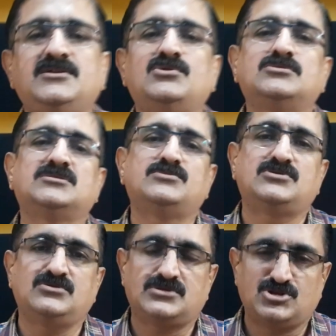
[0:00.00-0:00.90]
knows
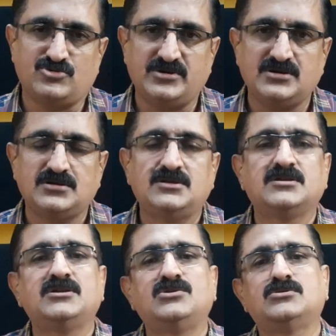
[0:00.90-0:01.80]
about your stomach,
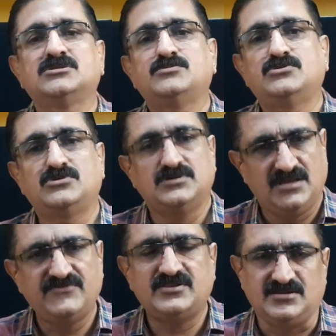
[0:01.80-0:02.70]
he knows about
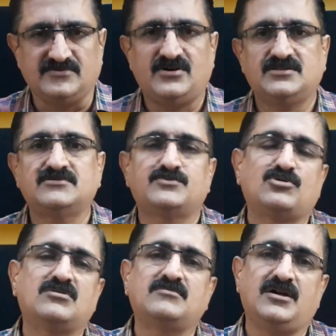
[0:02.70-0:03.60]
everything, whatever
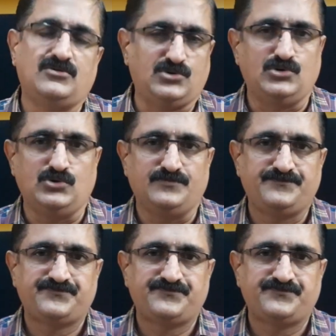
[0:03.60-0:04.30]
problem I have told you.